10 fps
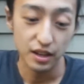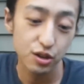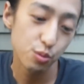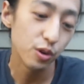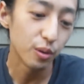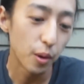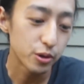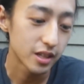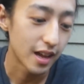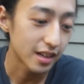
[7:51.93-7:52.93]
You will
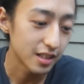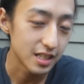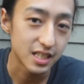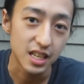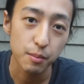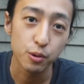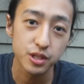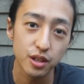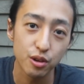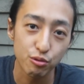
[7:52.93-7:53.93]
most likely see
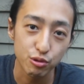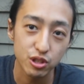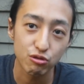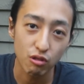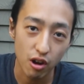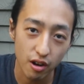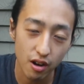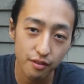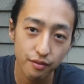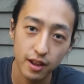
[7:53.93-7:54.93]
most of the roots rot
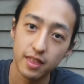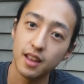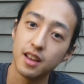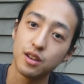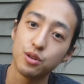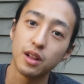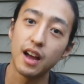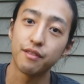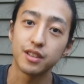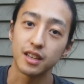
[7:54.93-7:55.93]
off, and then you'll
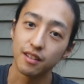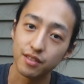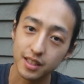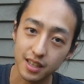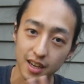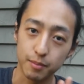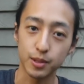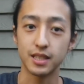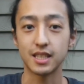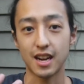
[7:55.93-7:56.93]
have to give the time to
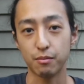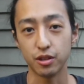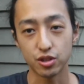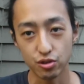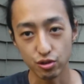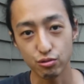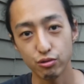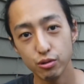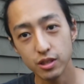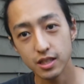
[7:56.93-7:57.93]
establish new
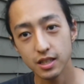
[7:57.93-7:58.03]
roots.